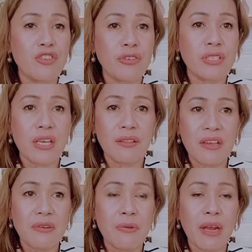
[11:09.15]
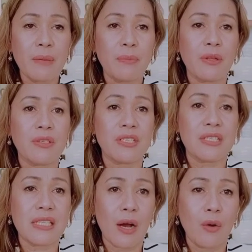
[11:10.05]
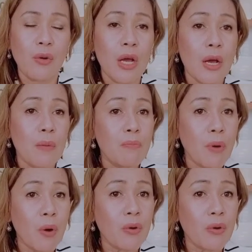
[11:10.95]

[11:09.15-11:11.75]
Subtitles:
The Avengers and The Incredibles now,